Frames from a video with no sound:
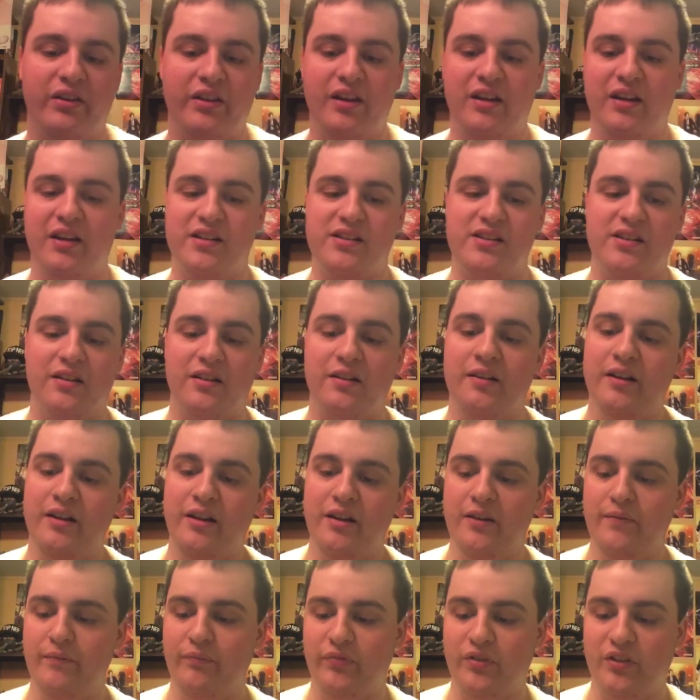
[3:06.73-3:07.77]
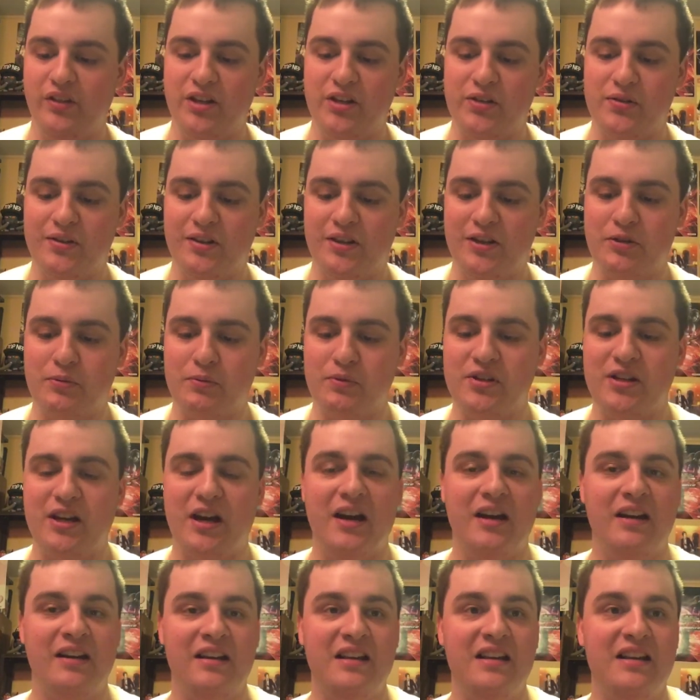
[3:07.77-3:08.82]
on that, because this was
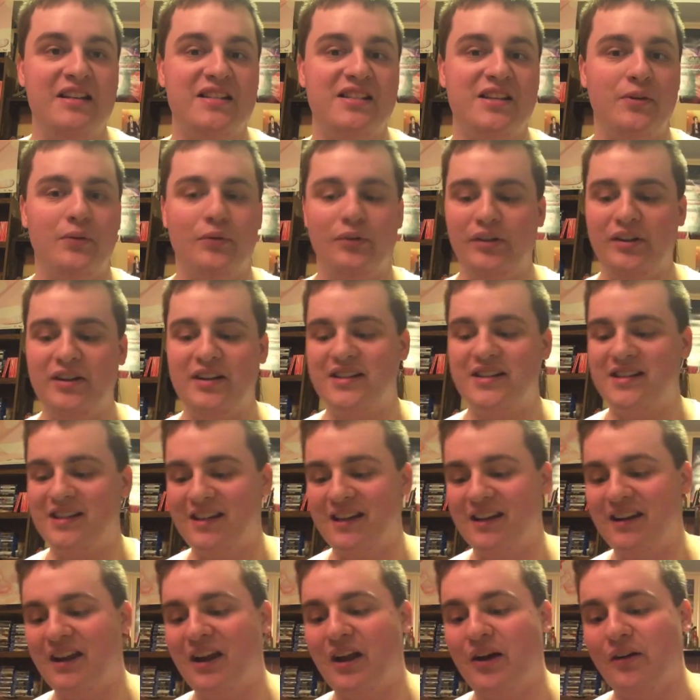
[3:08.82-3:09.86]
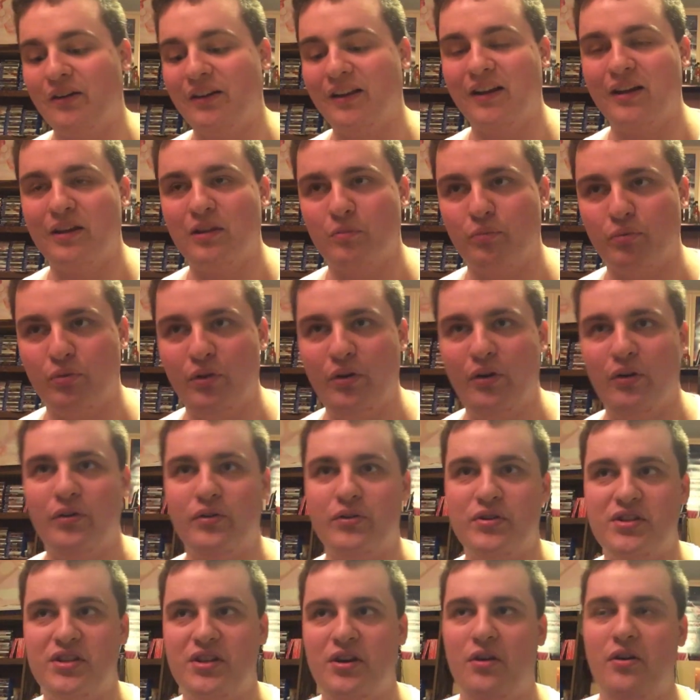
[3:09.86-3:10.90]
not an easy release to get out. Like, the
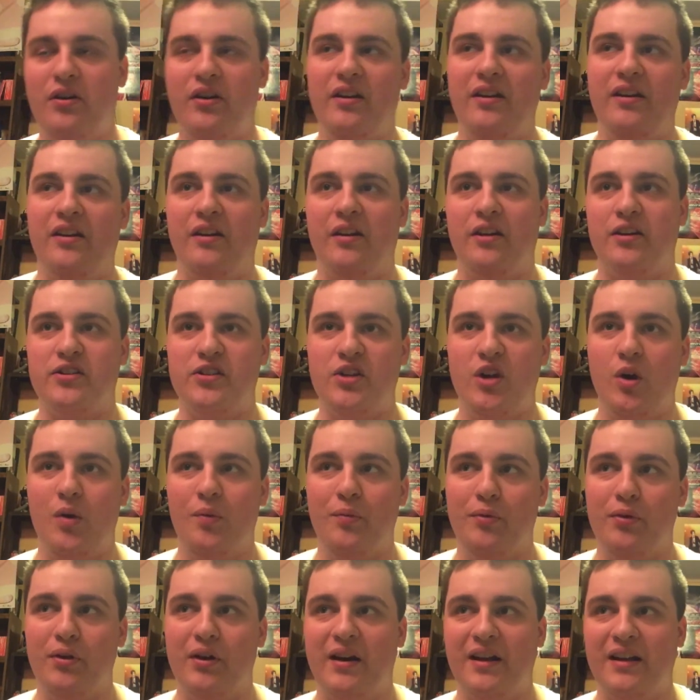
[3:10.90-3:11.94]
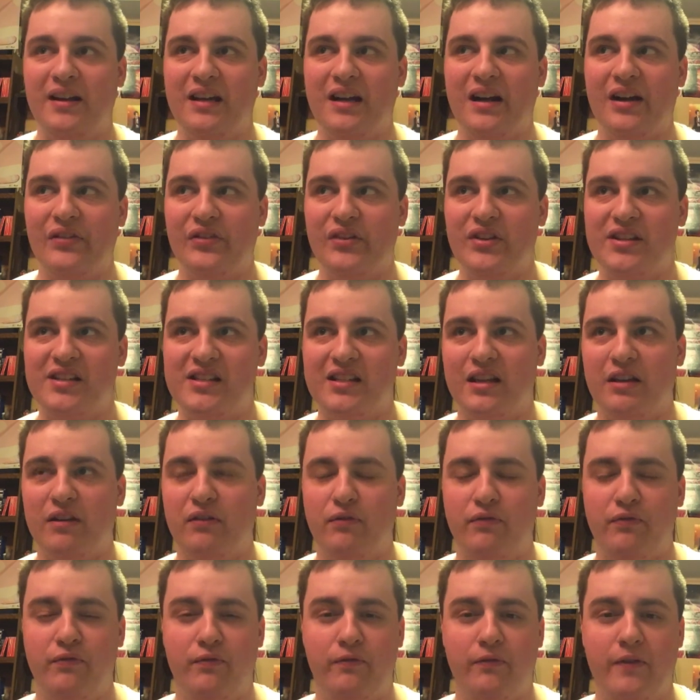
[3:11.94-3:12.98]
pre-orders started in October, and I got this like
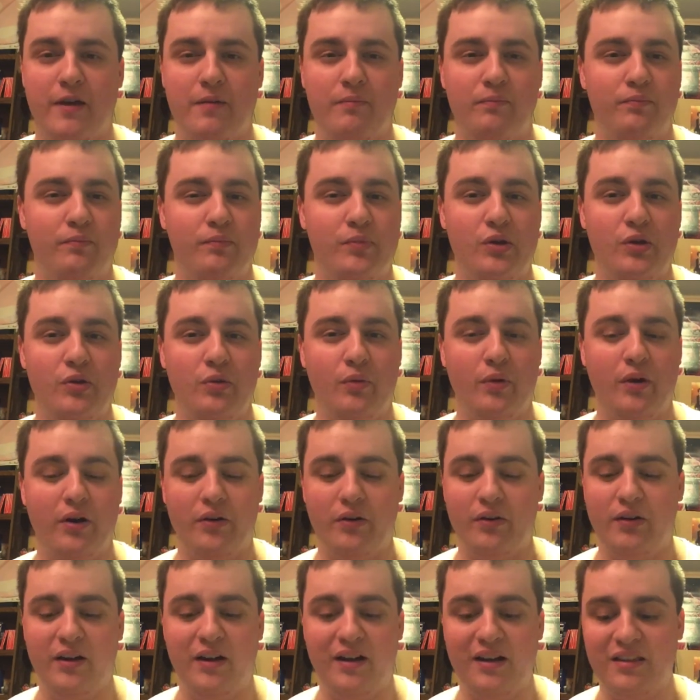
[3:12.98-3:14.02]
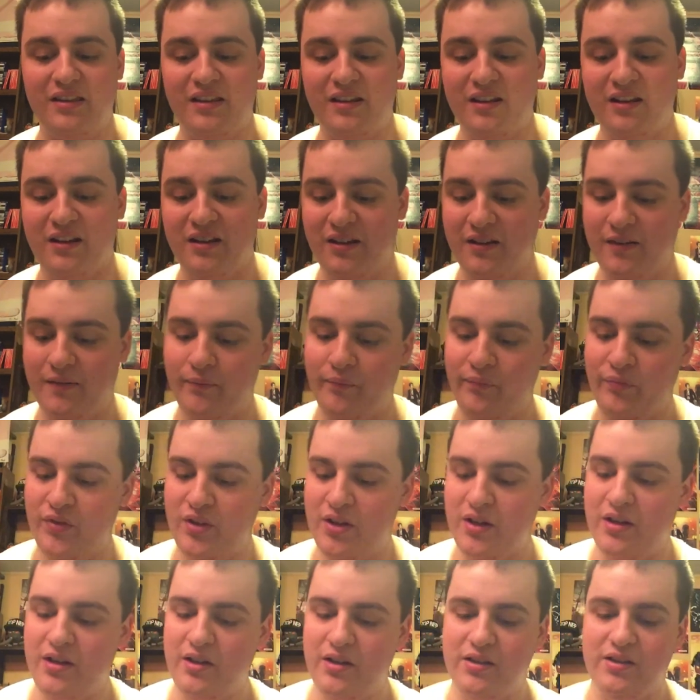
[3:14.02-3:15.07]
February, I think.
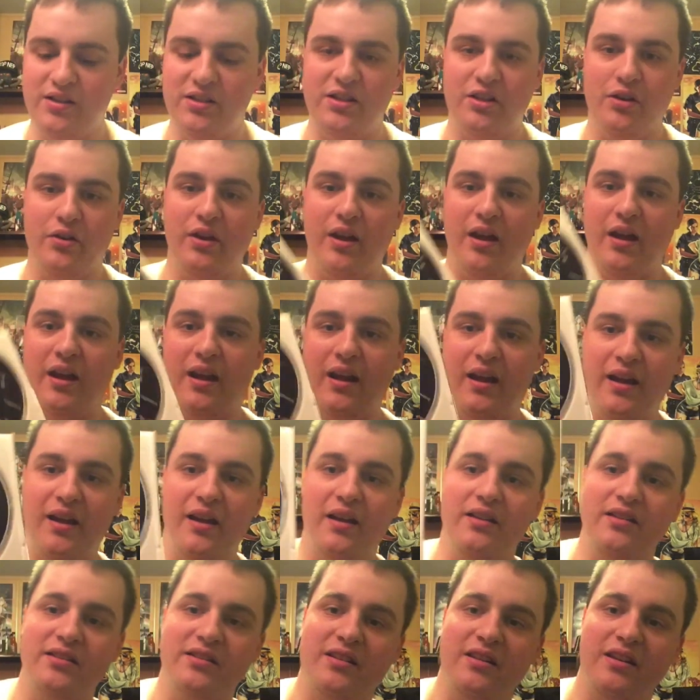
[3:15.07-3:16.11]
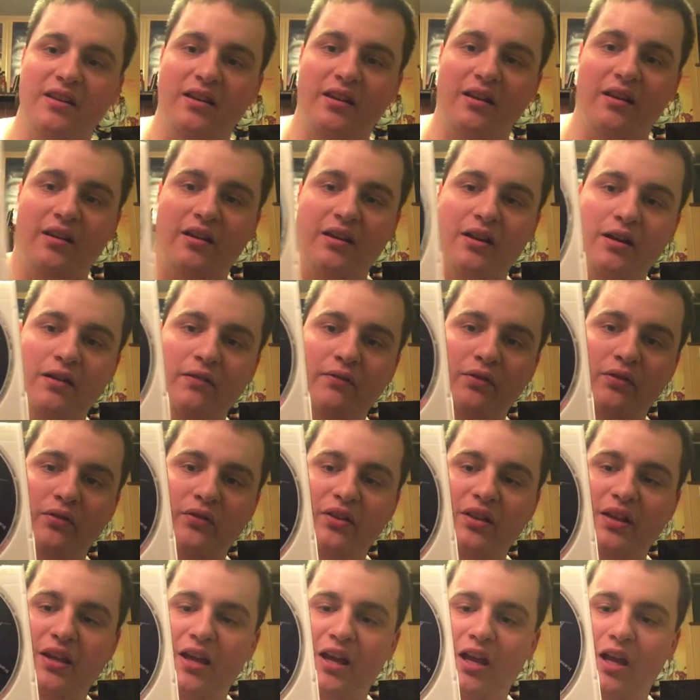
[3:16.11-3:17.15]
So yeah, it has the cover of
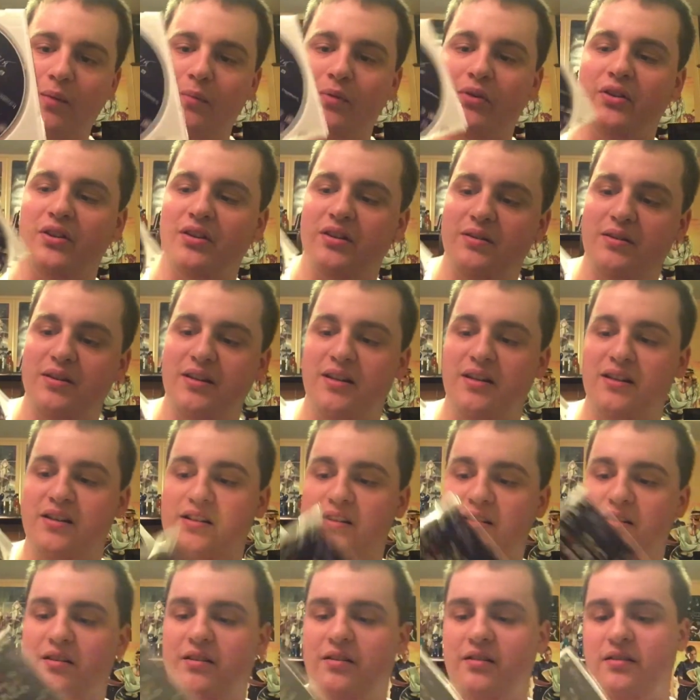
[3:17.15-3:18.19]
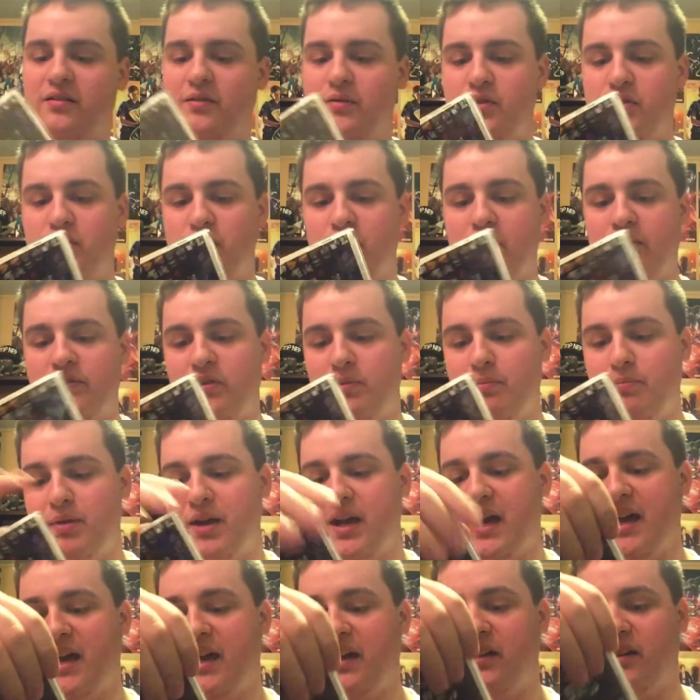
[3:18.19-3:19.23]
the game on the disc. Let me show off the
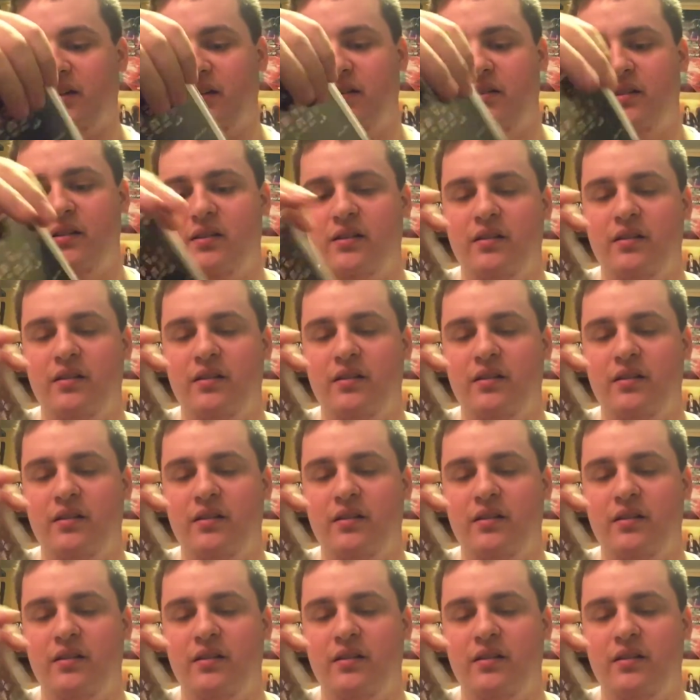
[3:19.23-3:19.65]
back.